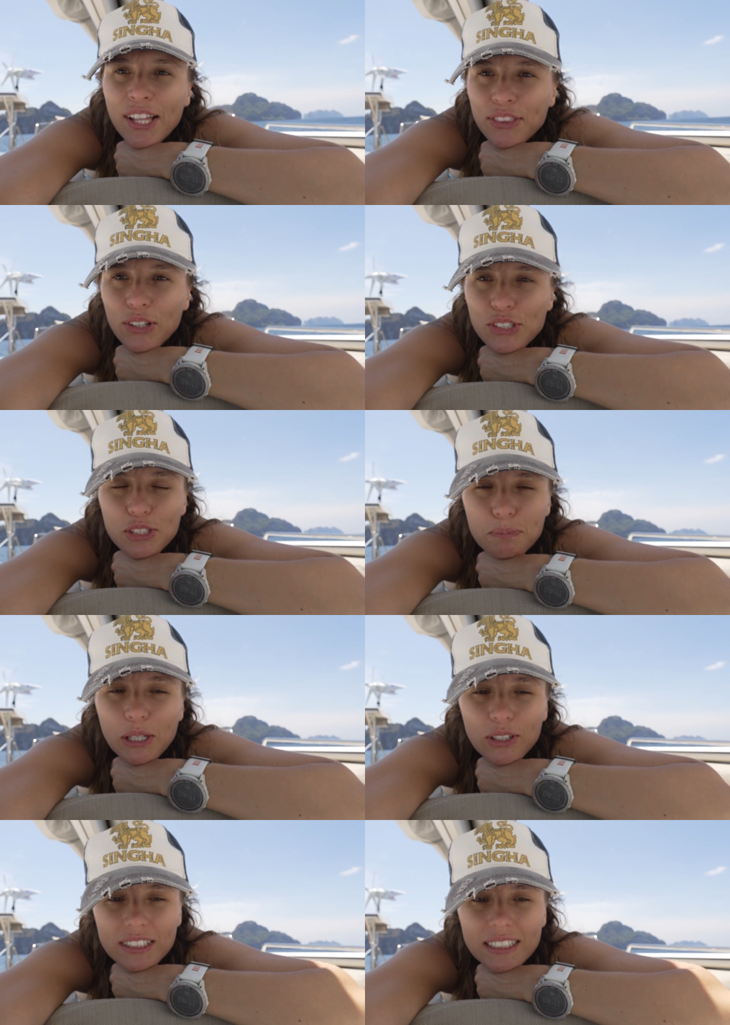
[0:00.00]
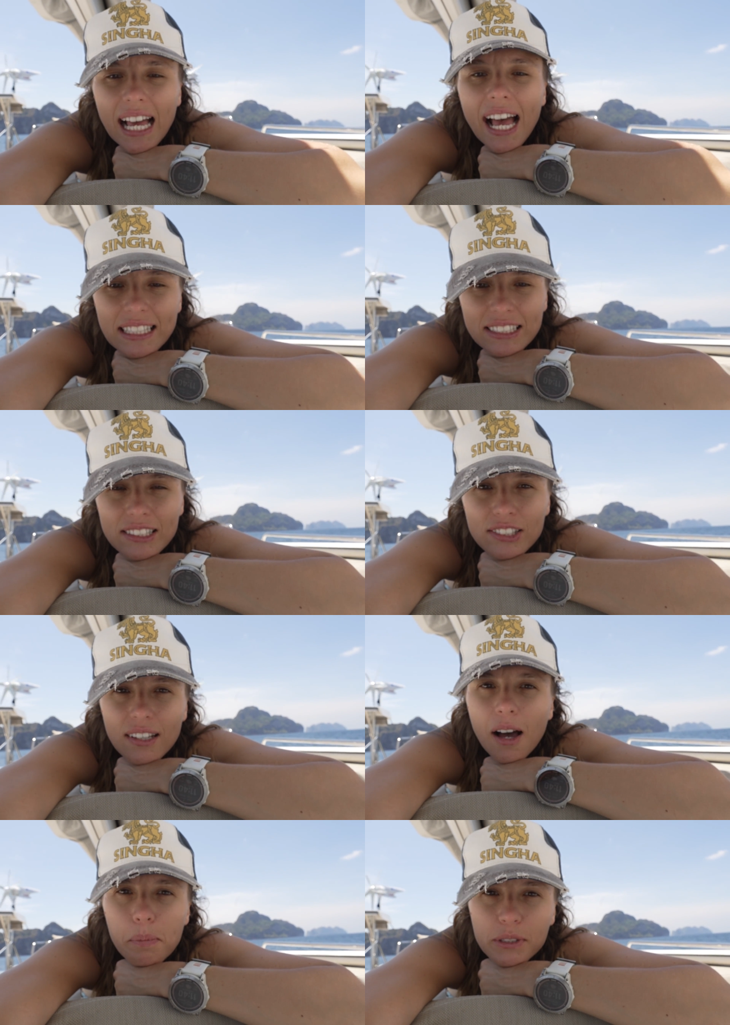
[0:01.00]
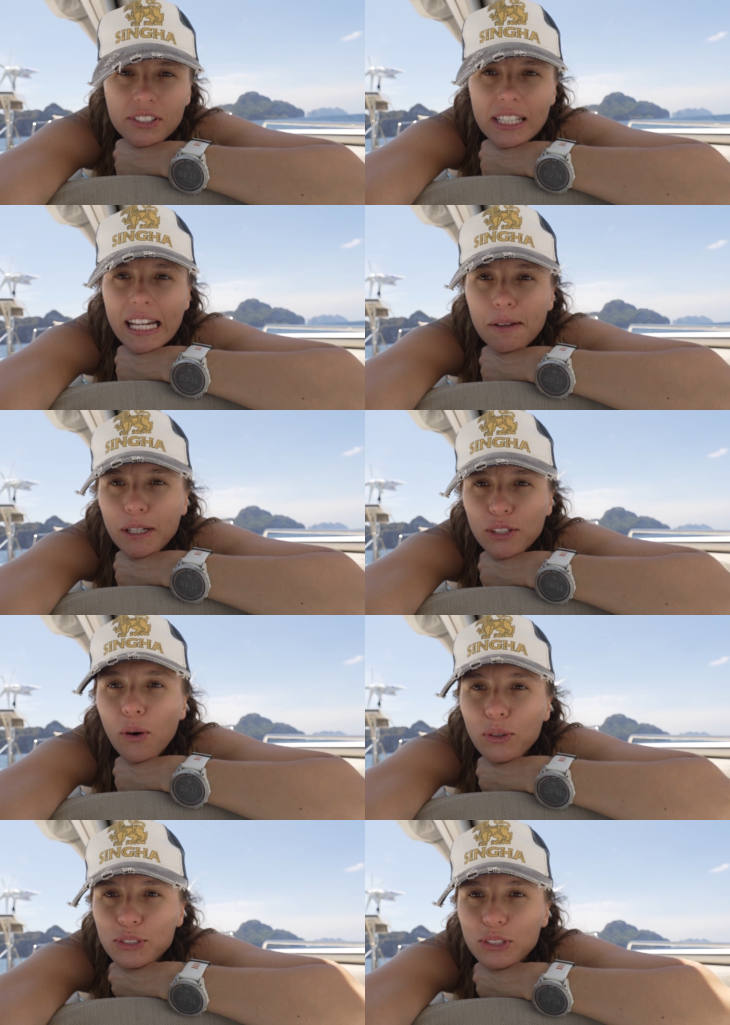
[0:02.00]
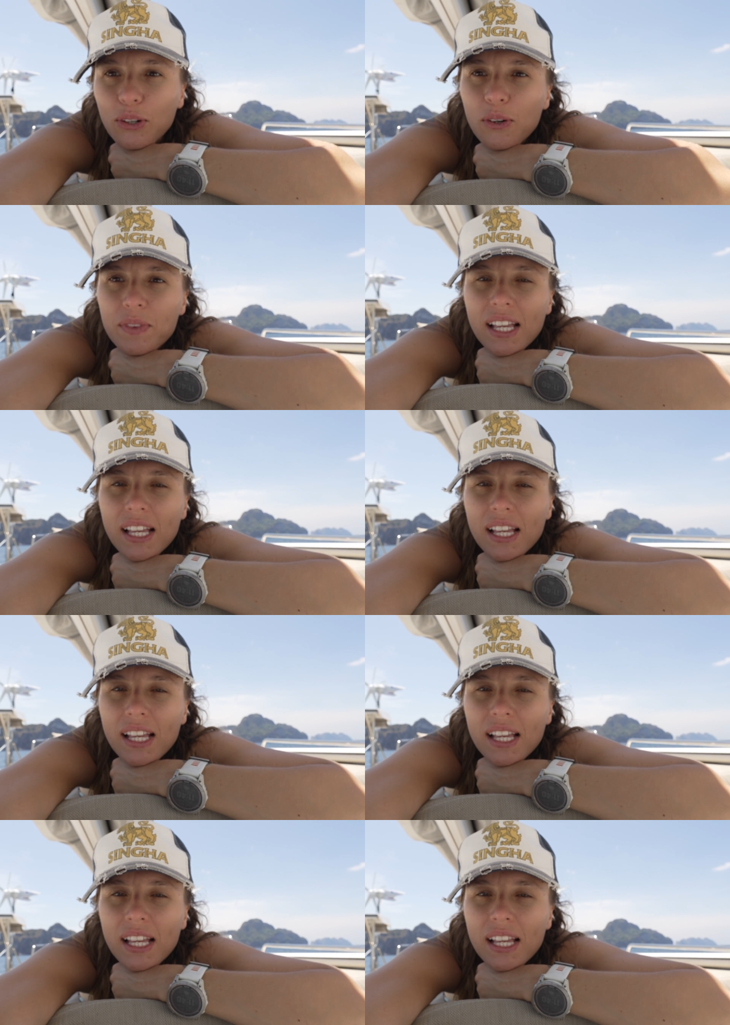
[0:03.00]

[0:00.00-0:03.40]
not just because it has this upper sitting, but also